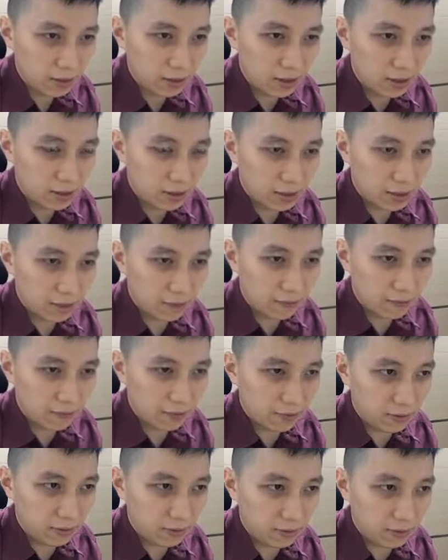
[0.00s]

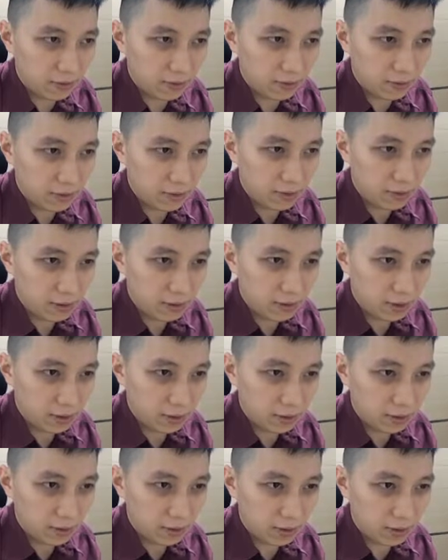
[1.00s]
11,
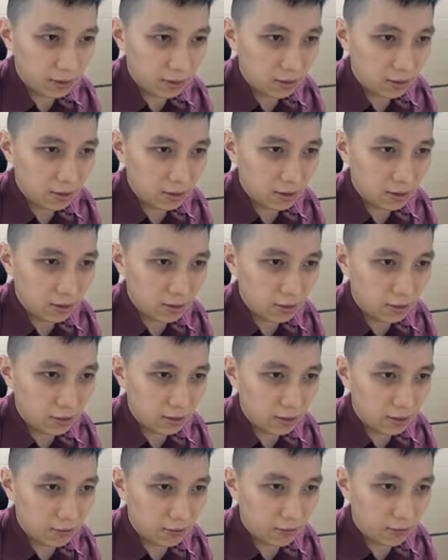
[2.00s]
and then
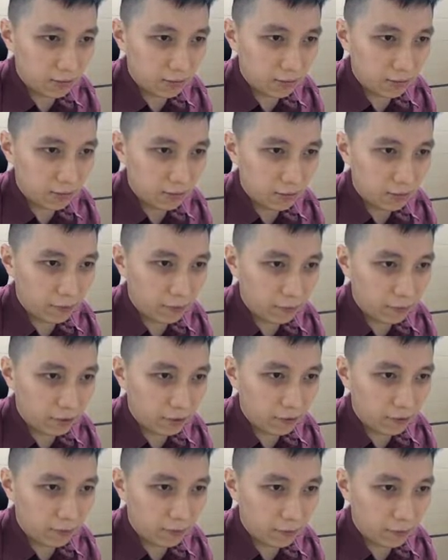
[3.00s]
12,
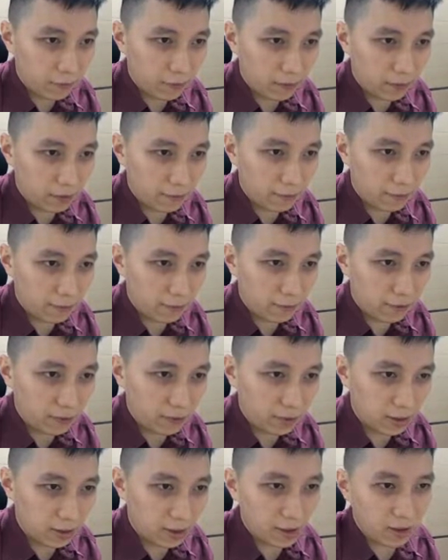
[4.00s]
13, 14,
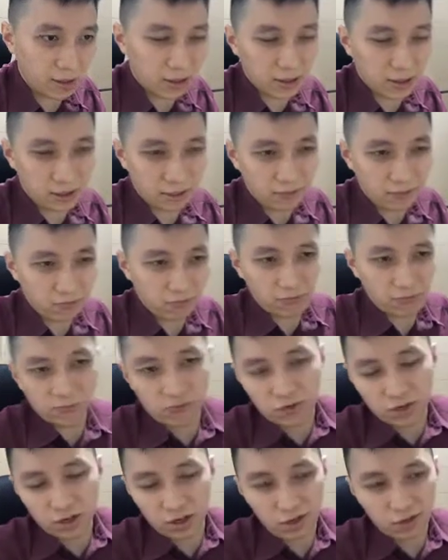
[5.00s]
15, getting
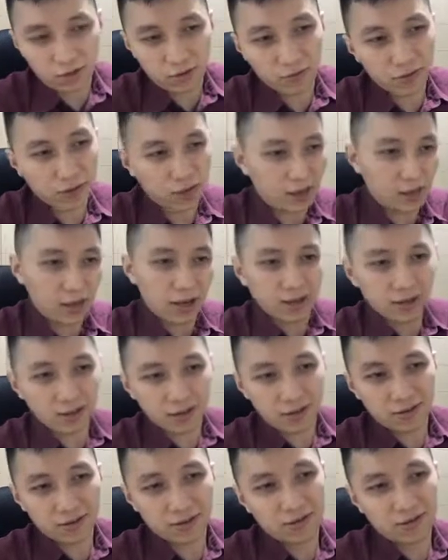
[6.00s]
really cold, and
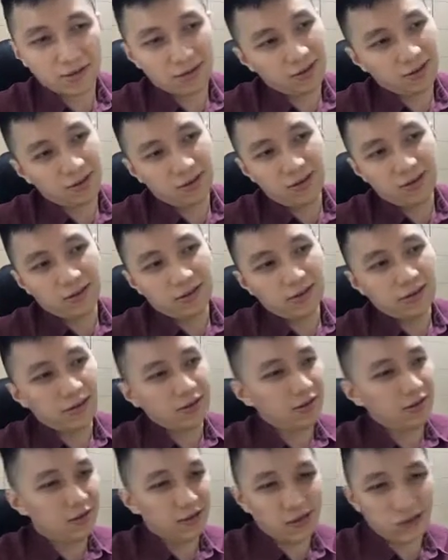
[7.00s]
that's
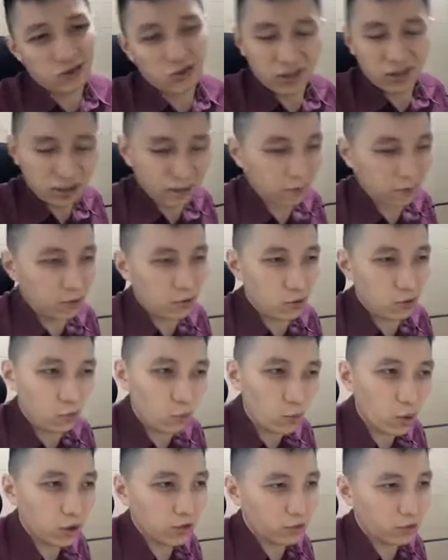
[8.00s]
is not something you
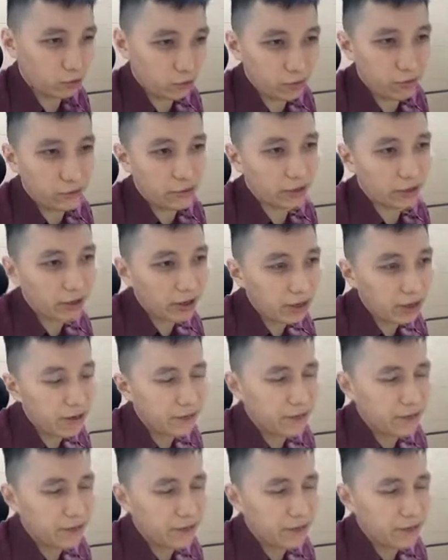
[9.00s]
want usually.